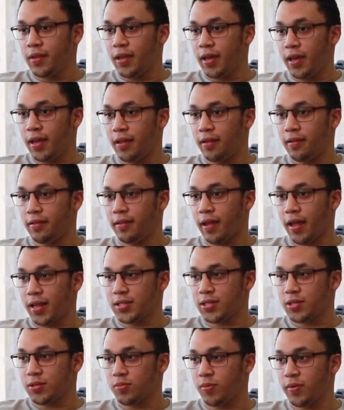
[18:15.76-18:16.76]
And
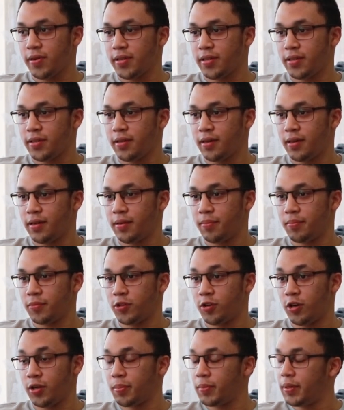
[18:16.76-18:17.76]
that's what
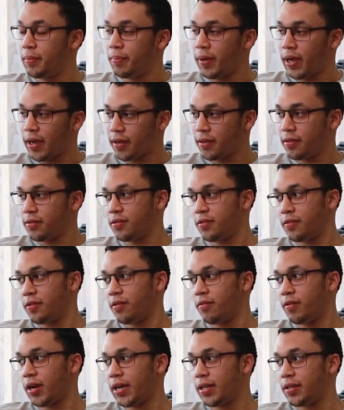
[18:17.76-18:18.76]
got me back into
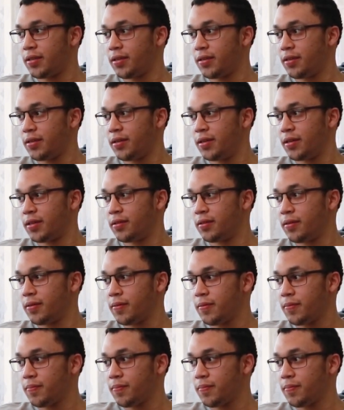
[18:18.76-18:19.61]
the writing again.